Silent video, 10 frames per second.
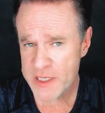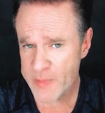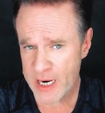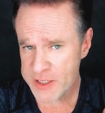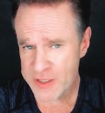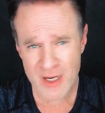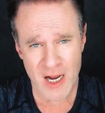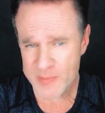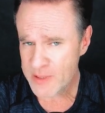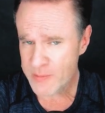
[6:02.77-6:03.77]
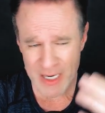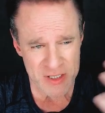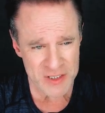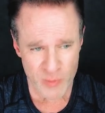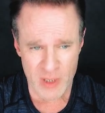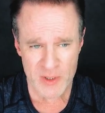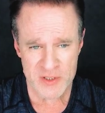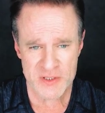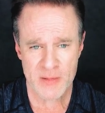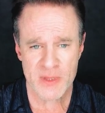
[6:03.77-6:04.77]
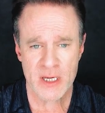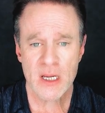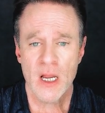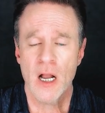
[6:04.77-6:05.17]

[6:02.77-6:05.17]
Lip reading: pages, opt-in pages, pretty much the same thing.